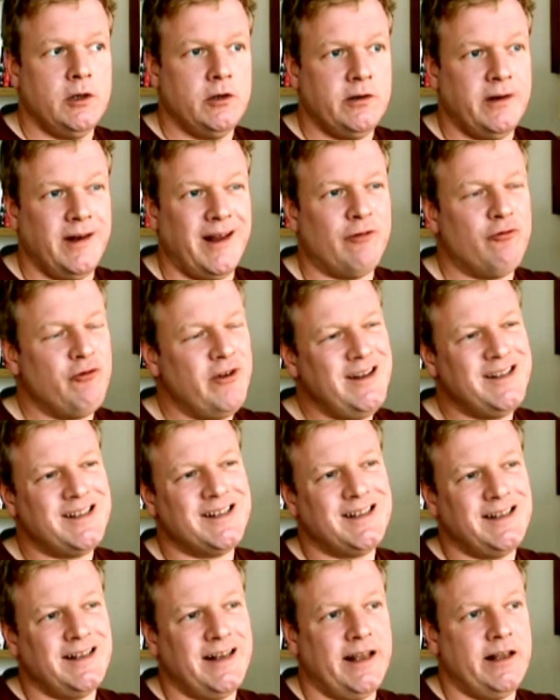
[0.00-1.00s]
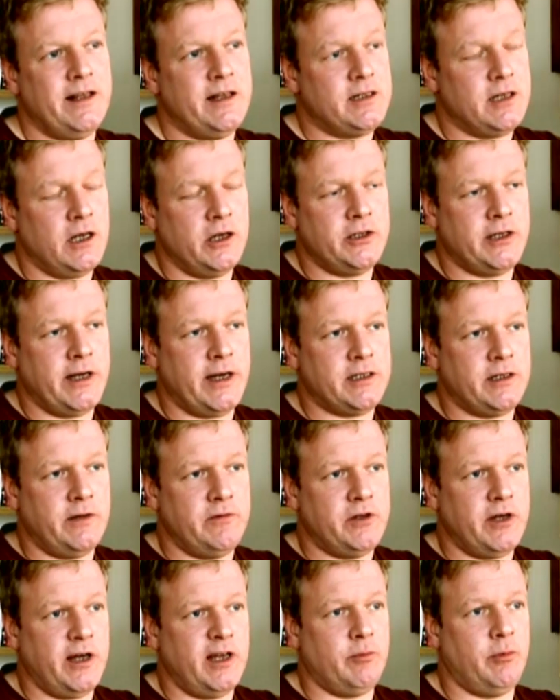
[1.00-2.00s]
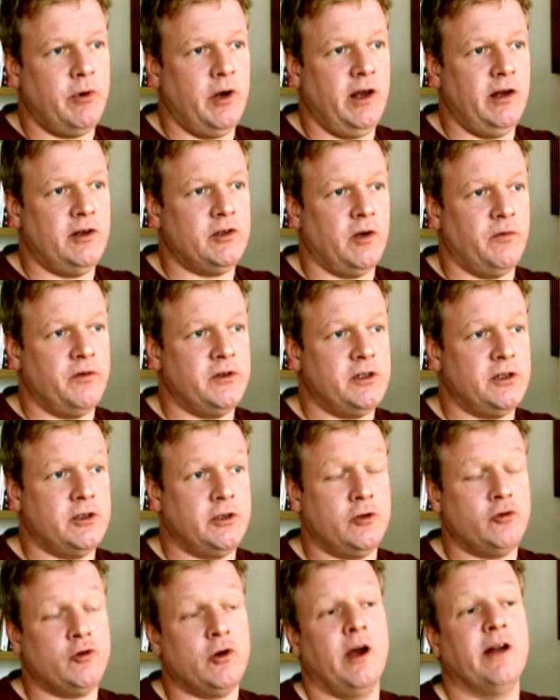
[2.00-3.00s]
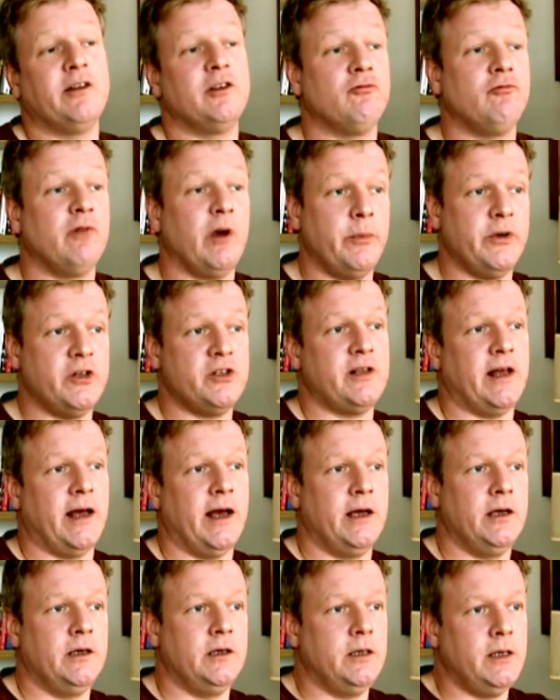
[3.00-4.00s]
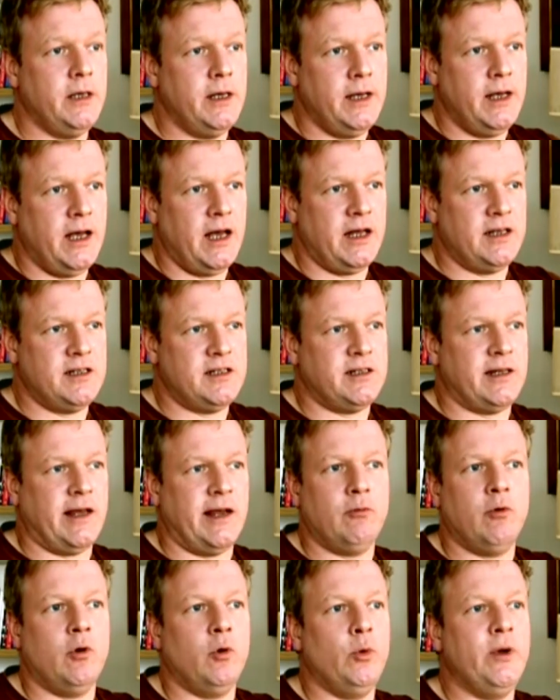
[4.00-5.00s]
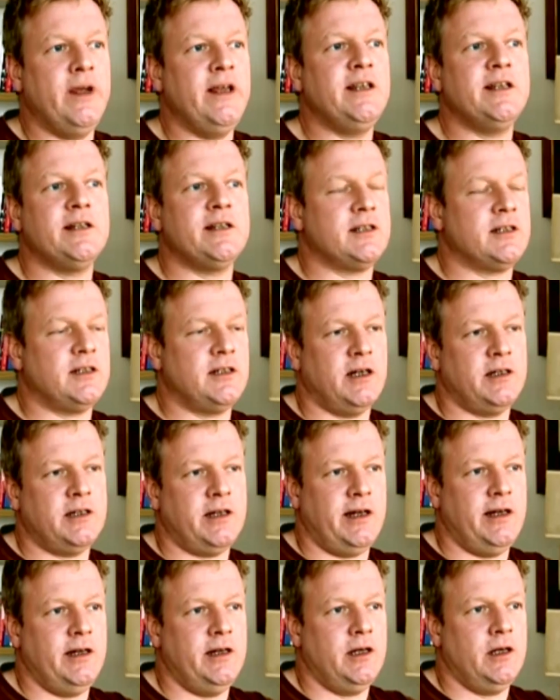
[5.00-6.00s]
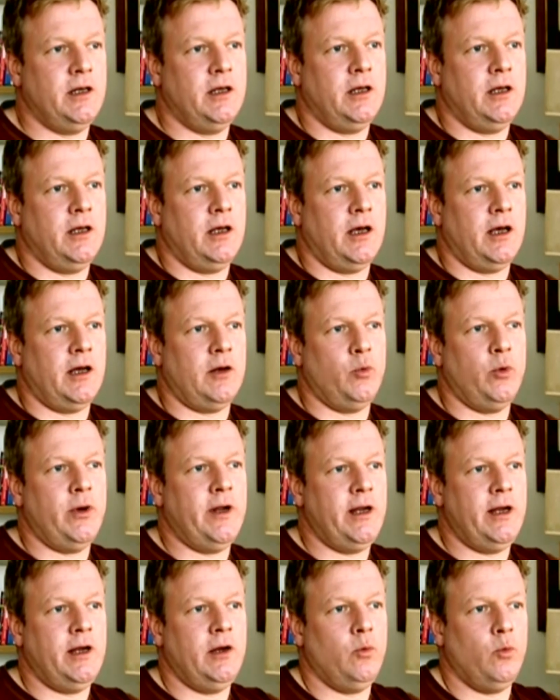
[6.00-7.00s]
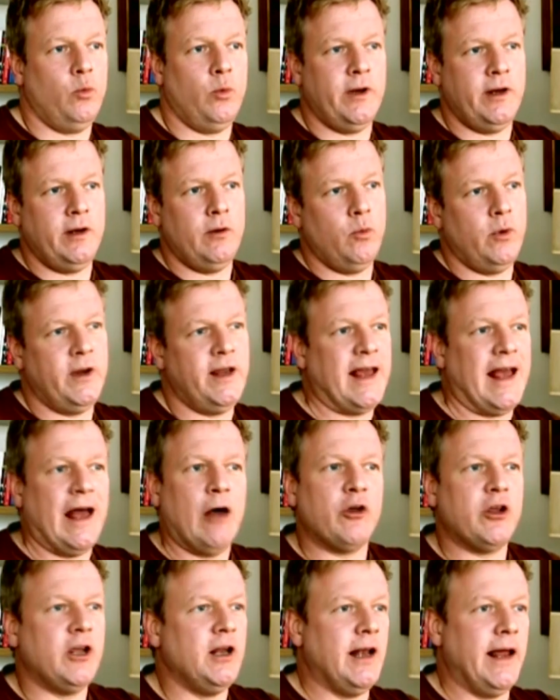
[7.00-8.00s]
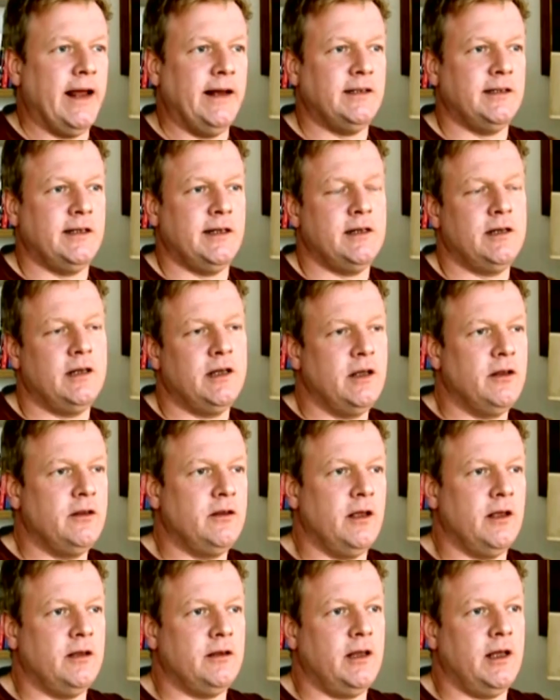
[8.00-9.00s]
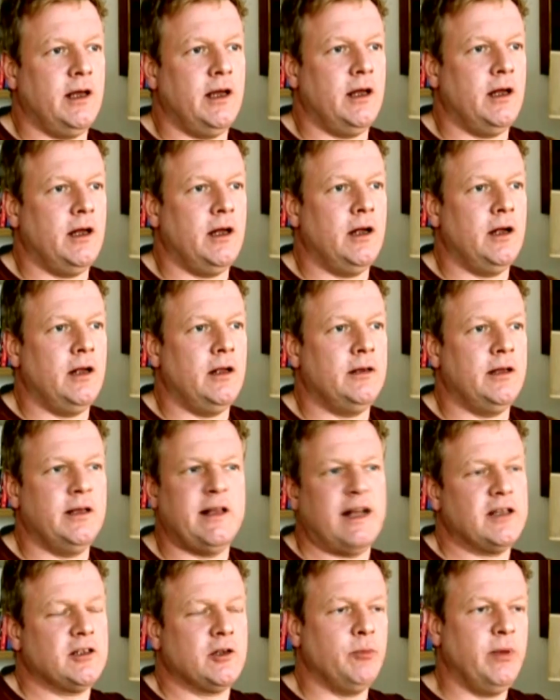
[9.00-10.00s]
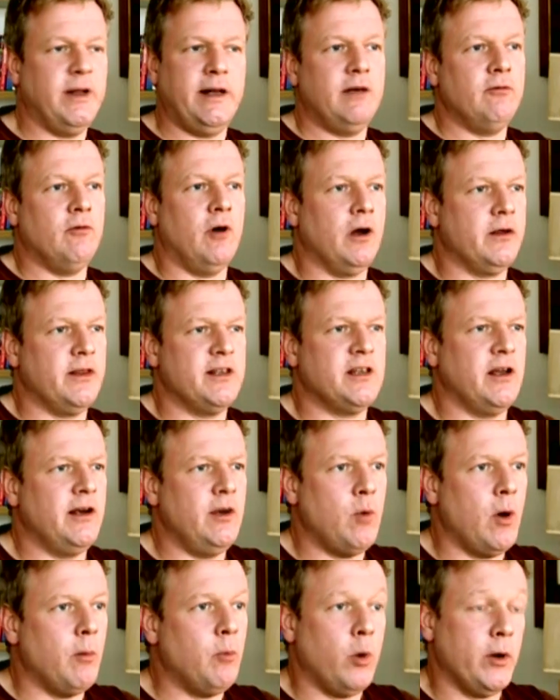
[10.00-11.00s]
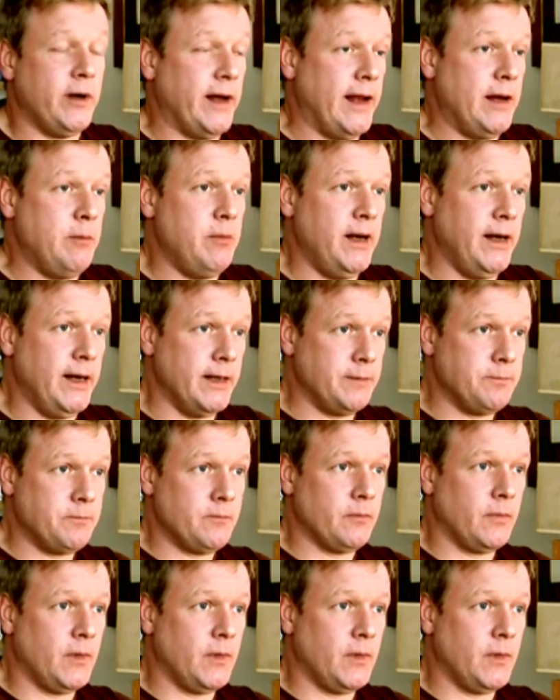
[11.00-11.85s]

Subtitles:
Now, recently, the Association of Chief Police Officers has tried to rubbish that and say, well, we did a study and we calculated that that's completely wrong and there's only 1.8 million.